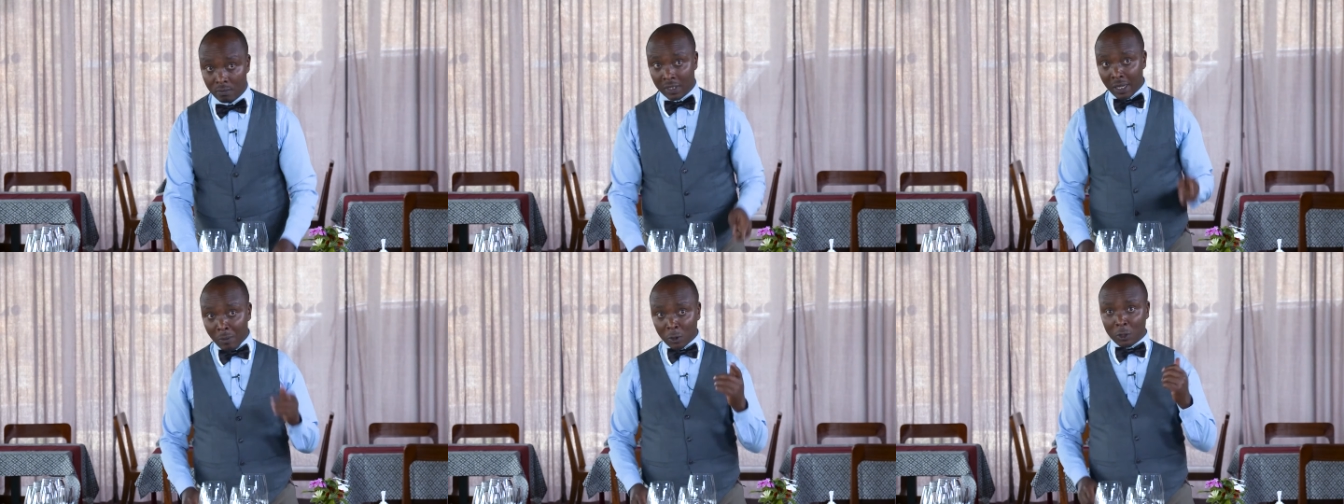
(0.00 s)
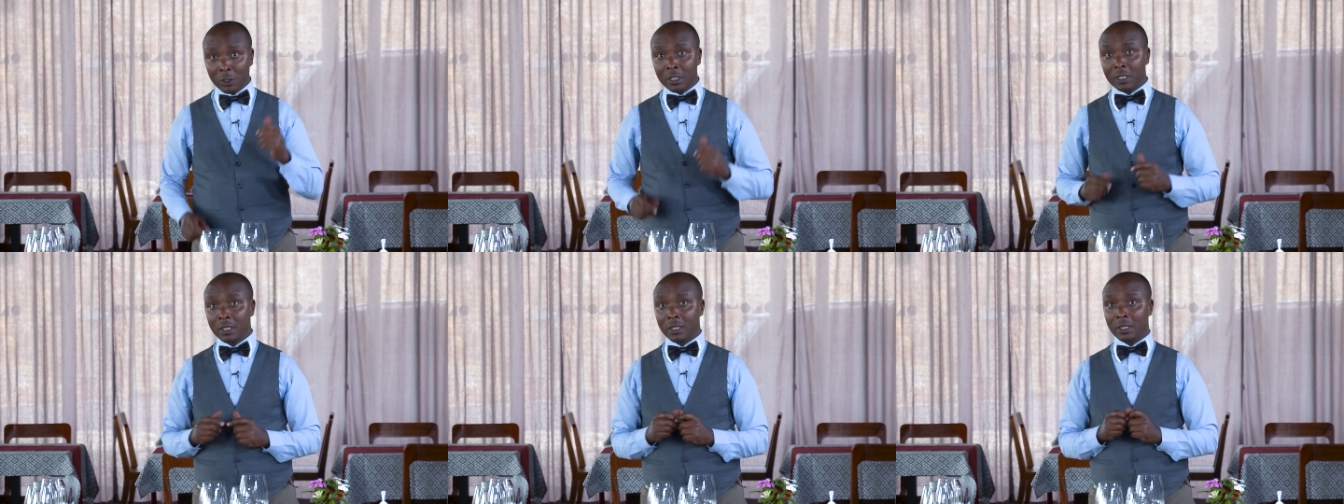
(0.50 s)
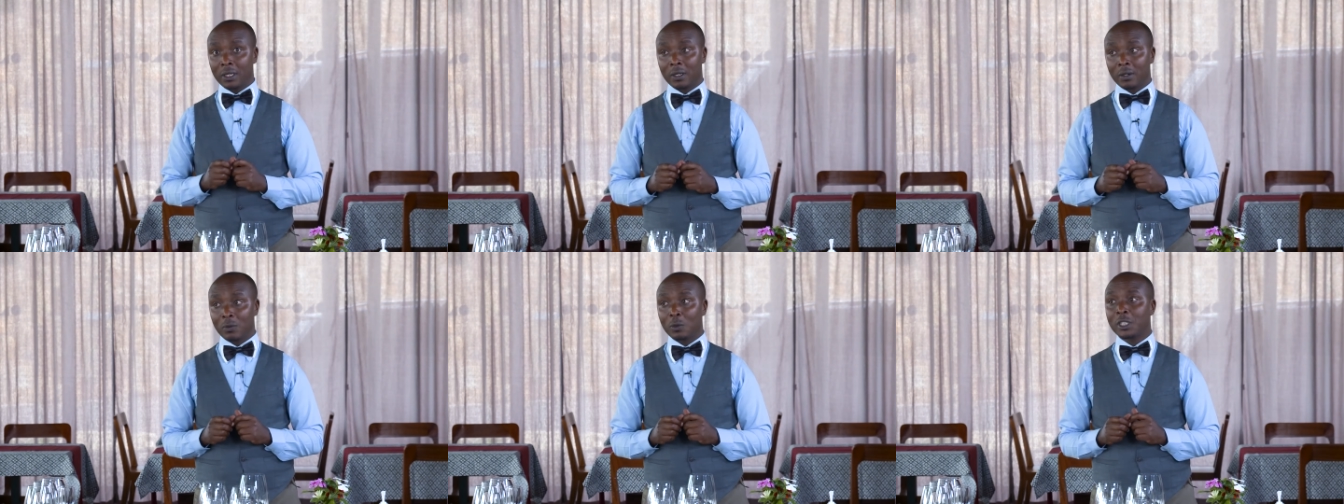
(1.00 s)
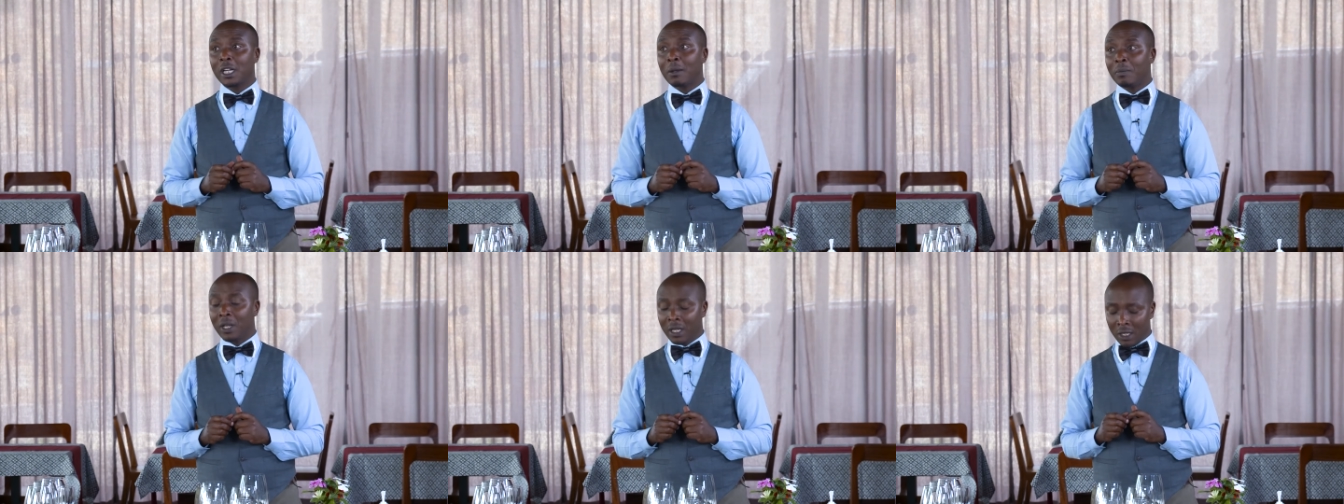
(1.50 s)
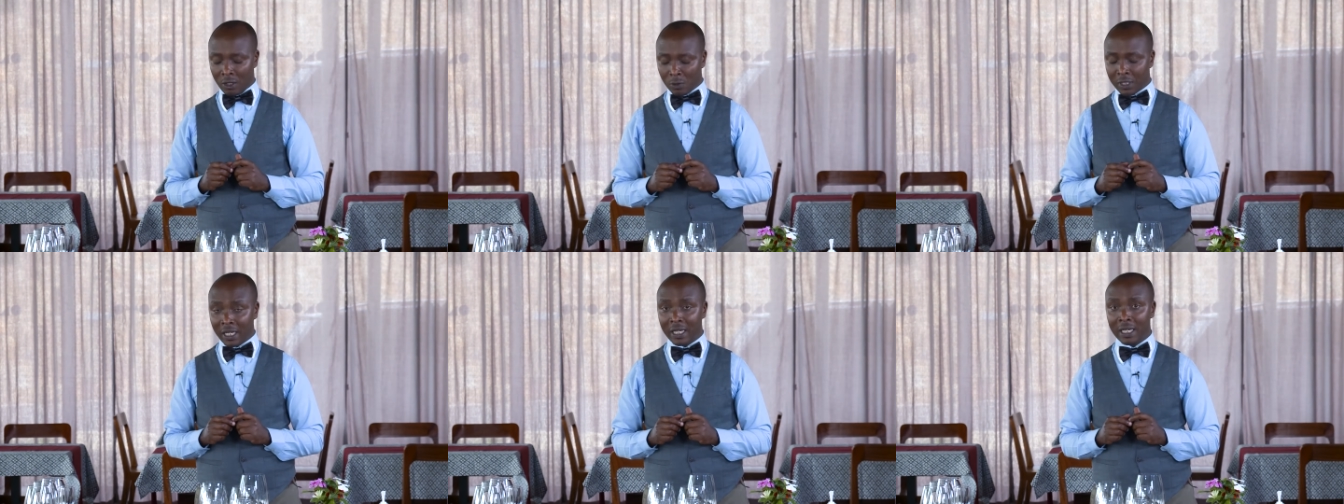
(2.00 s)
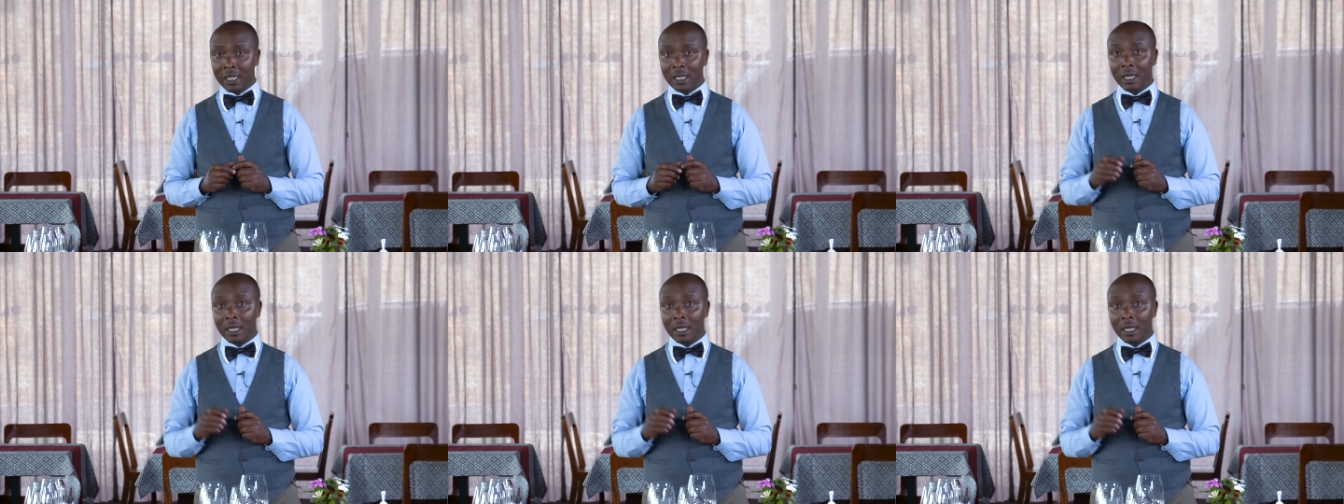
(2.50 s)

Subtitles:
table dot, we shall be using